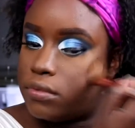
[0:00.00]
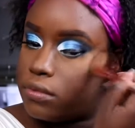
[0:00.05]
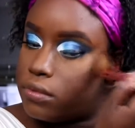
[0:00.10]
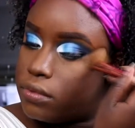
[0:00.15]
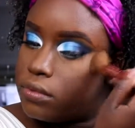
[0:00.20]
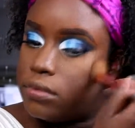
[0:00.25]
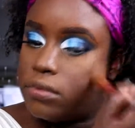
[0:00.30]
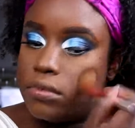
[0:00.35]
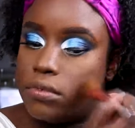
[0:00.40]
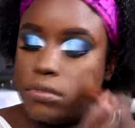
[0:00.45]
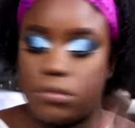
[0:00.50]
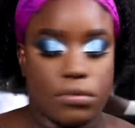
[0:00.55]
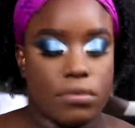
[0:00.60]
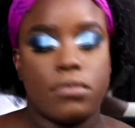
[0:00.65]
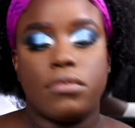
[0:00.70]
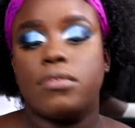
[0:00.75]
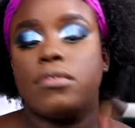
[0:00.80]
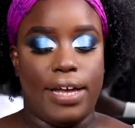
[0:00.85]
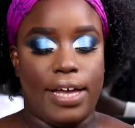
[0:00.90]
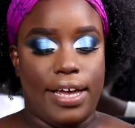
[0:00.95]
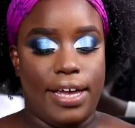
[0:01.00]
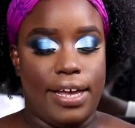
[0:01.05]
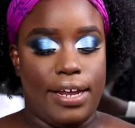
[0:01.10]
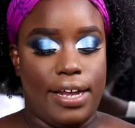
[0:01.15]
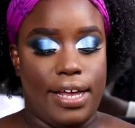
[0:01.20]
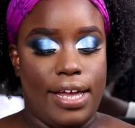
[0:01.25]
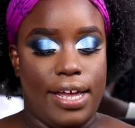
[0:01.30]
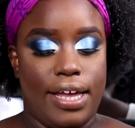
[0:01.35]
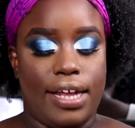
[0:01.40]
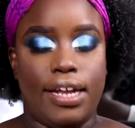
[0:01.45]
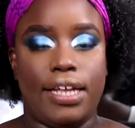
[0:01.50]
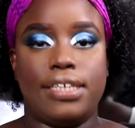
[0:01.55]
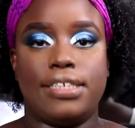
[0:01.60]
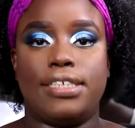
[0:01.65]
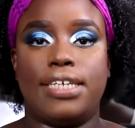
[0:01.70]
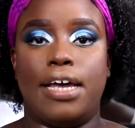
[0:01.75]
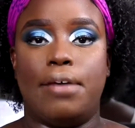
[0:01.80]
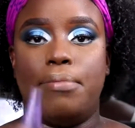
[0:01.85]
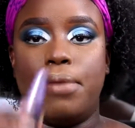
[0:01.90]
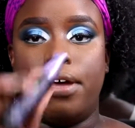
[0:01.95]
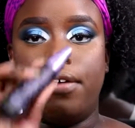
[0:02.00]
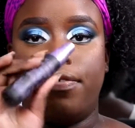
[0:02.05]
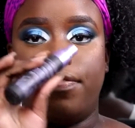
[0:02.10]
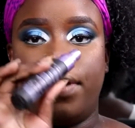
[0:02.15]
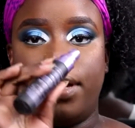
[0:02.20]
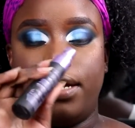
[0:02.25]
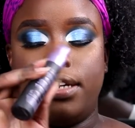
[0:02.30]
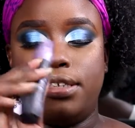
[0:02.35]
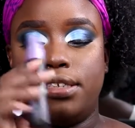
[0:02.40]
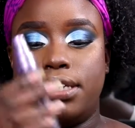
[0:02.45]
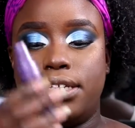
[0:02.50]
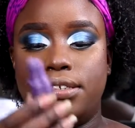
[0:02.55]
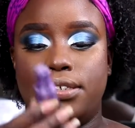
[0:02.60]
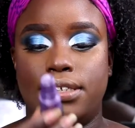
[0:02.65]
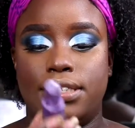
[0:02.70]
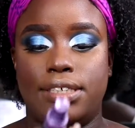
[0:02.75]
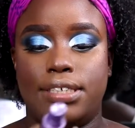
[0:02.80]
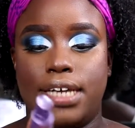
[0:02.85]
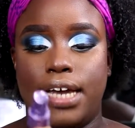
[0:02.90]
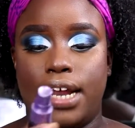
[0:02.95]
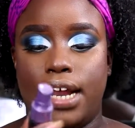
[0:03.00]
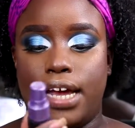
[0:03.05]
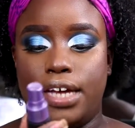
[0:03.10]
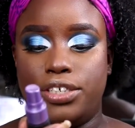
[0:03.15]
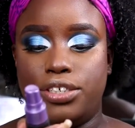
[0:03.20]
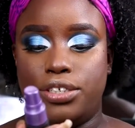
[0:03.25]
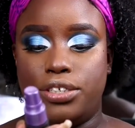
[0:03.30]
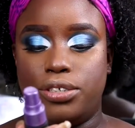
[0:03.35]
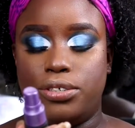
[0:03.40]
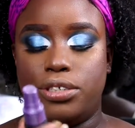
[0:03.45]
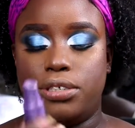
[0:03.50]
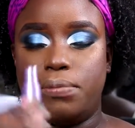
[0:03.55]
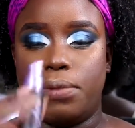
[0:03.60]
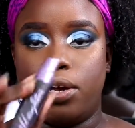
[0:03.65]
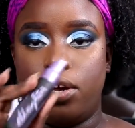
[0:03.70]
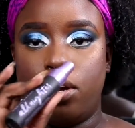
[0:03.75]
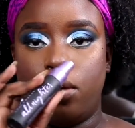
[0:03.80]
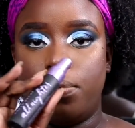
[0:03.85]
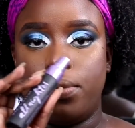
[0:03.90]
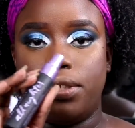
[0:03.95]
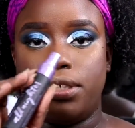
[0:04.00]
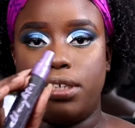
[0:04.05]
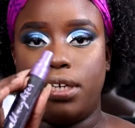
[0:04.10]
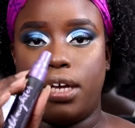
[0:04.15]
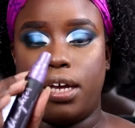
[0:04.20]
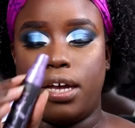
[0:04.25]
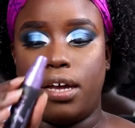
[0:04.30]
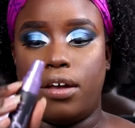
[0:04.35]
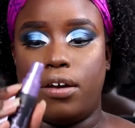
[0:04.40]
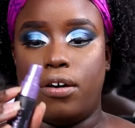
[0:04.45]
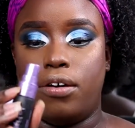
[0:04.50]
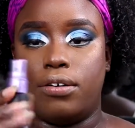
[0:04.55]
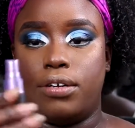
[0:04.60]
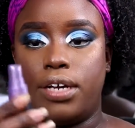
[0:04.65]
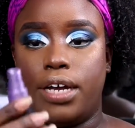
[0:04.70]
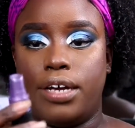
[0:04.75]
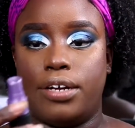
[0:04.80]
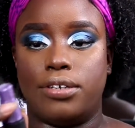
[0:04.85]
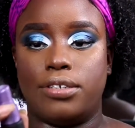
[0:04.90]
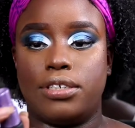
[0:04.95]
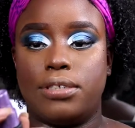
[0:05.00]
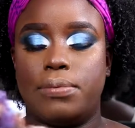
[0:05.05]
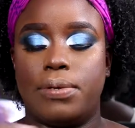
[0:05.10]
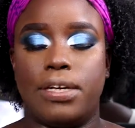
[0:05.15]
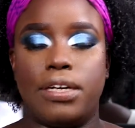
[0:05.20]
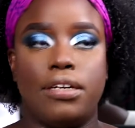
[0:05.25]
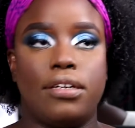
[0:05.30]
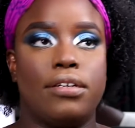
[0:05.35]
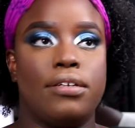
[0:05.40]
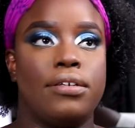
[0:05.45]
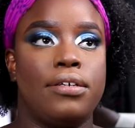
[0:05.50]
Go ahead and set my face. And to set, I just use my Urban Decay All Nighter spray.